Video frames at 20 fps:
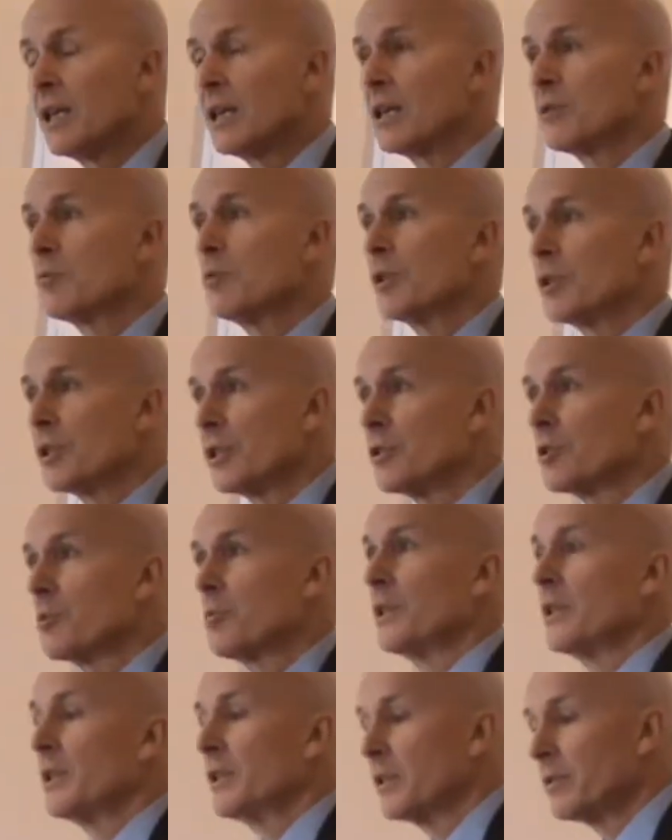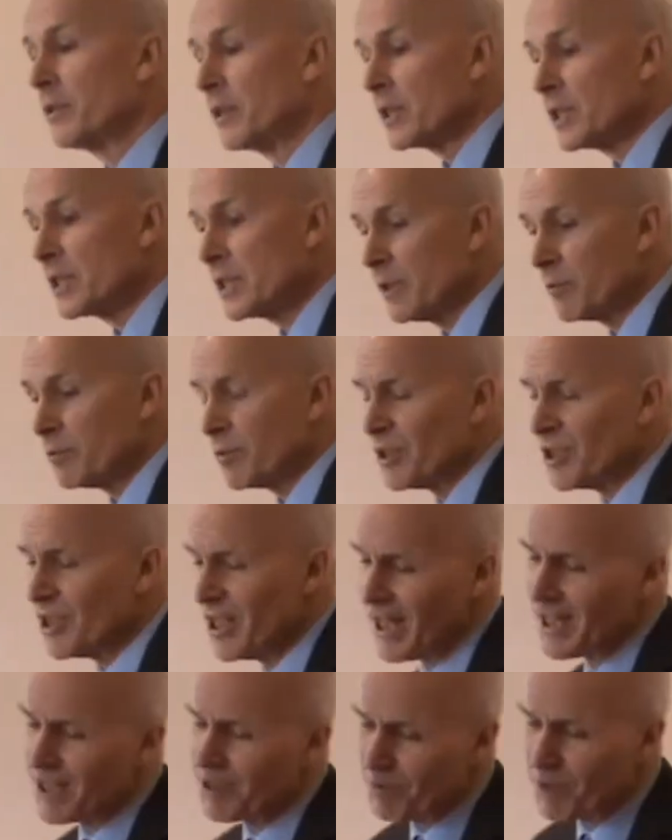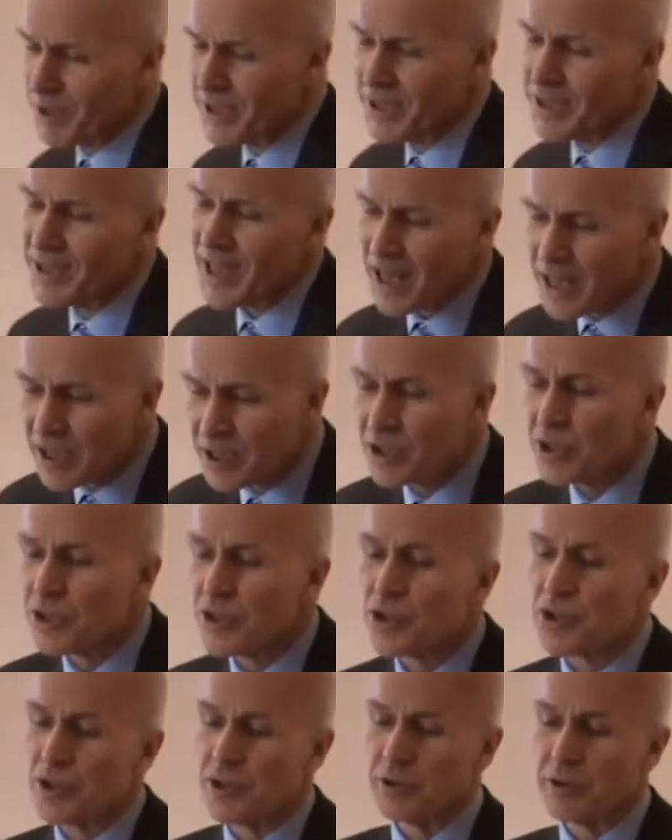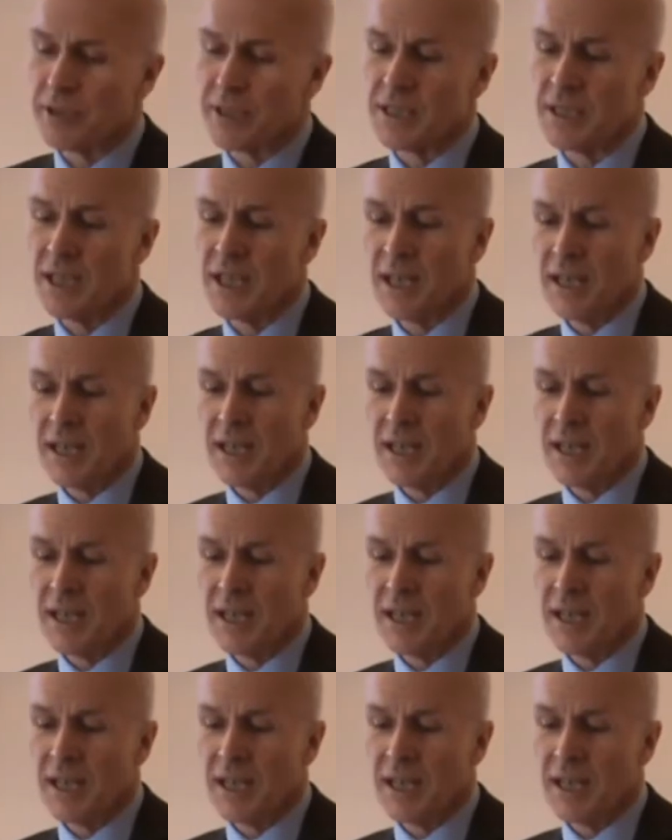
And what the European Union said was, yes, well, you can control it.